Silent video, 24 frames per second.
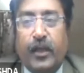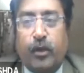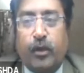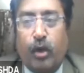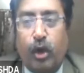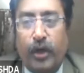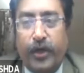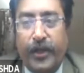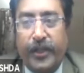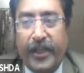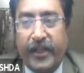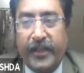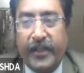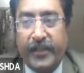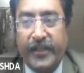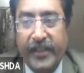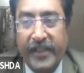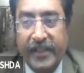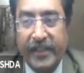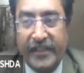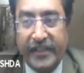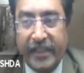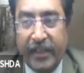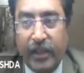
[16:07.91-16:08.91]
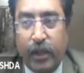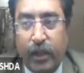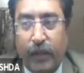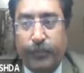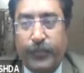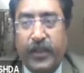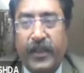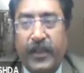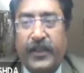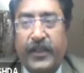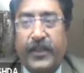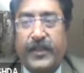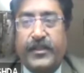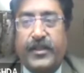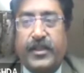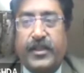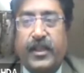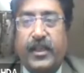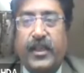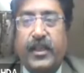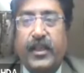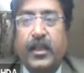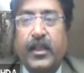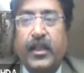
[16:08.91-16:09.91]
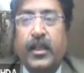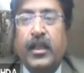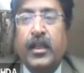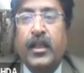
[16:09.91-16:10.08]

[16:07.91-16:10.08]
contact detail of the industry,